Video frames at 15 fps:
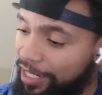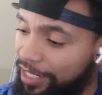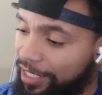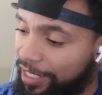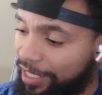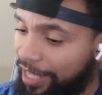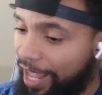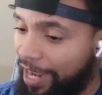
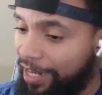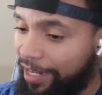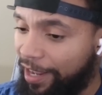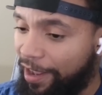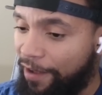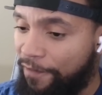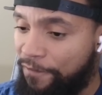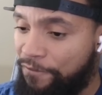like,
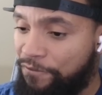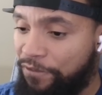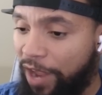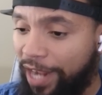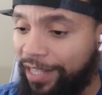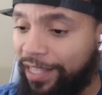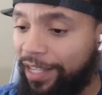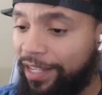
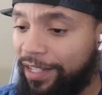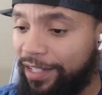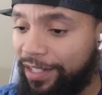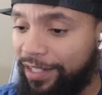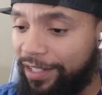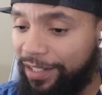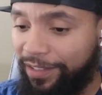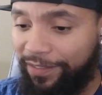affecting
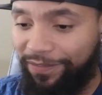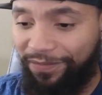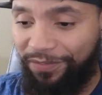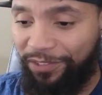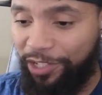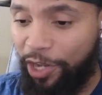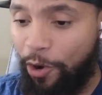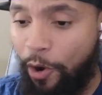
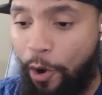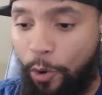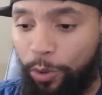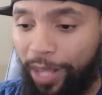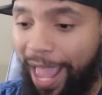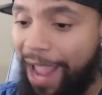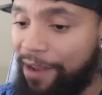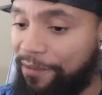your whole
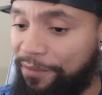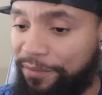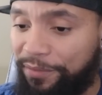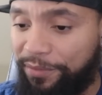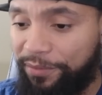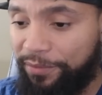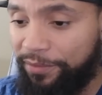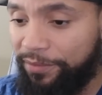life,
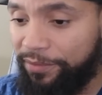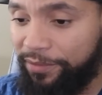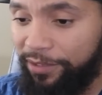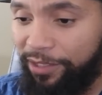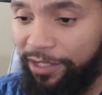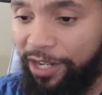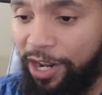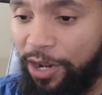
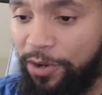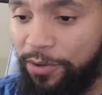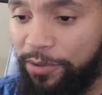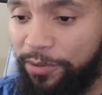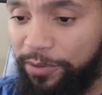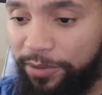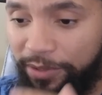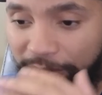you know,
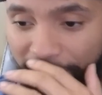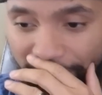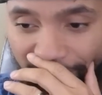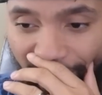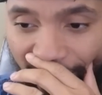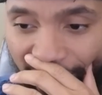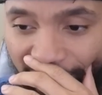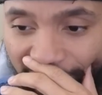
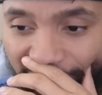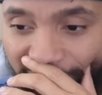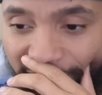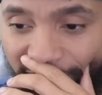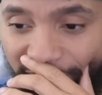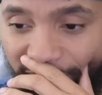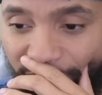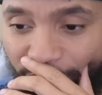like
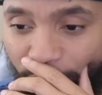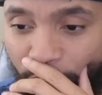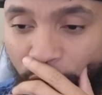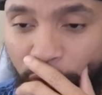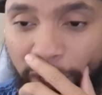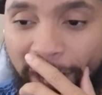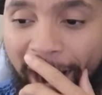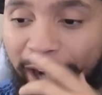what
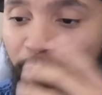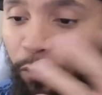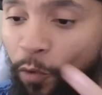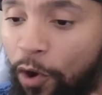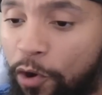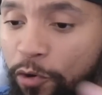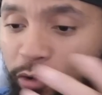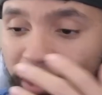kind of
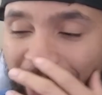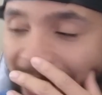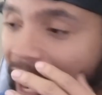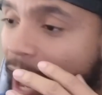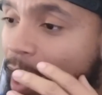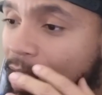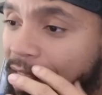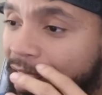roles.
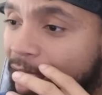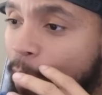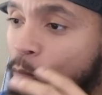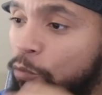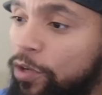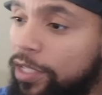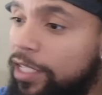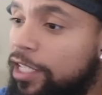Like, I'm
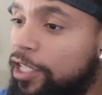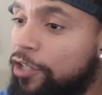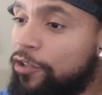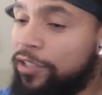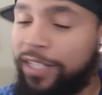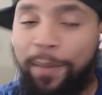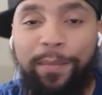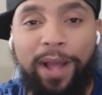really
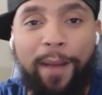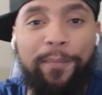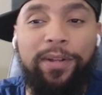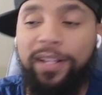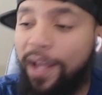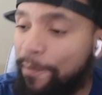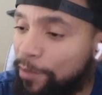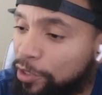curious. I'm
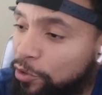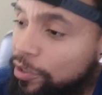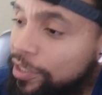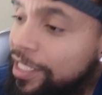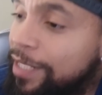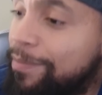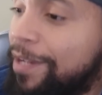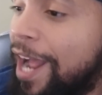gonna do a
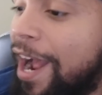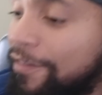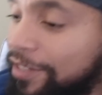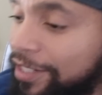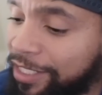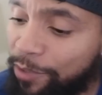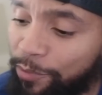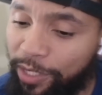deep dive to
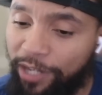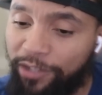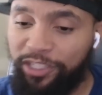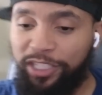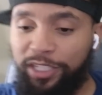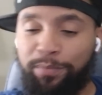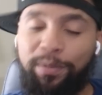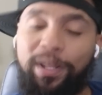see what else
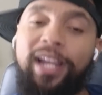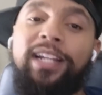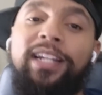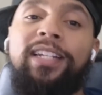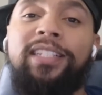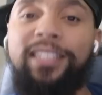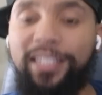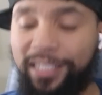she's played
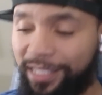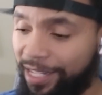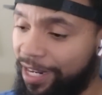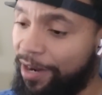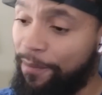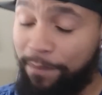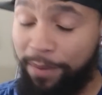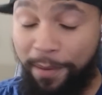in since
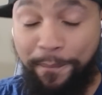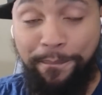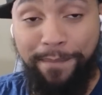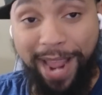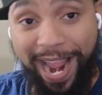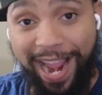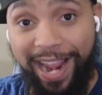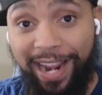then. But
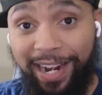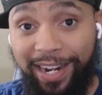man,